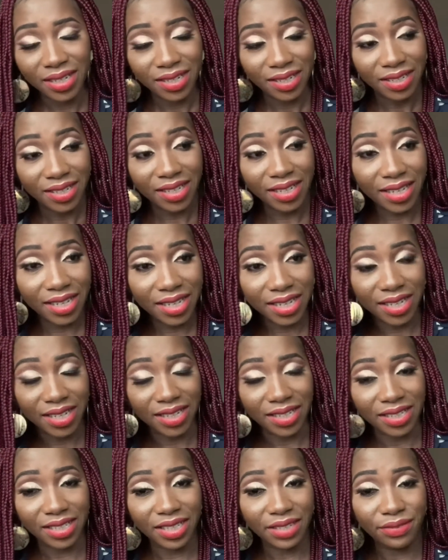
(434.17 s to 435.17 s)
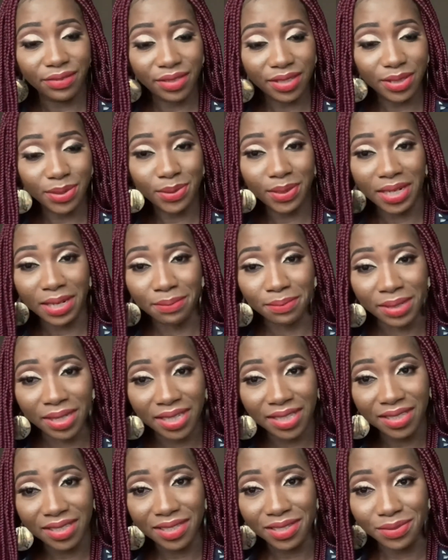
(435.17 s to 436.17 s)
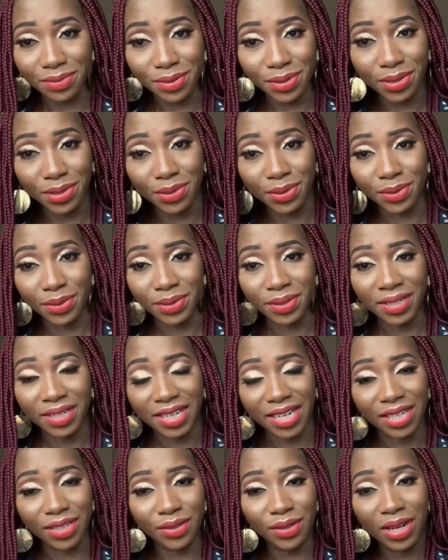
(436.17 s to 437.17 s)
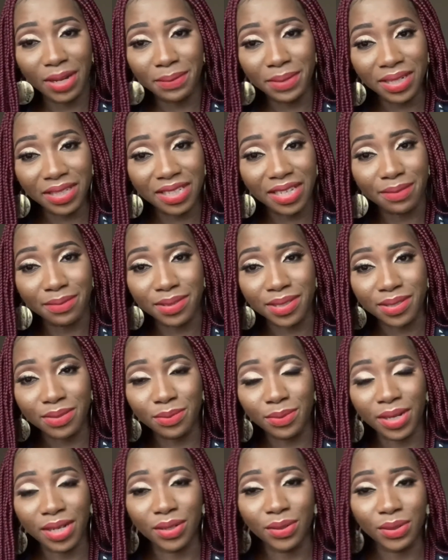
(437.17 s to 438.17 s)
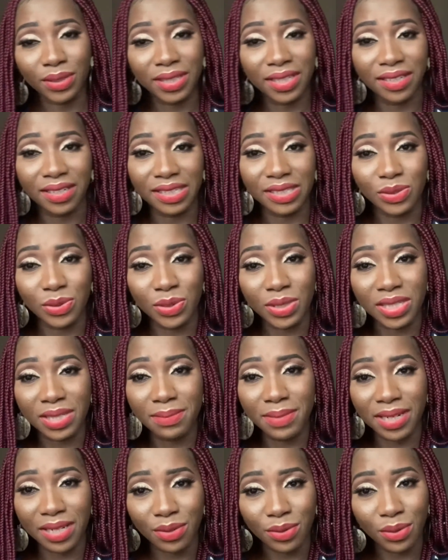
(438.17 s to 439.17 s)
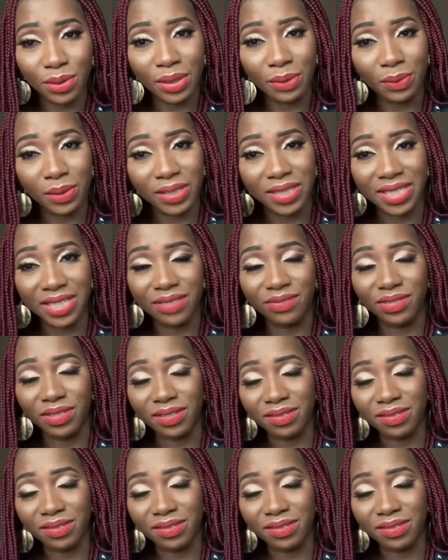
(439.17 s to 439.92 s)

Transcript: Yeah, even this one I'm making this video. I know how many times I don't tell the children, may they go, they watch TV.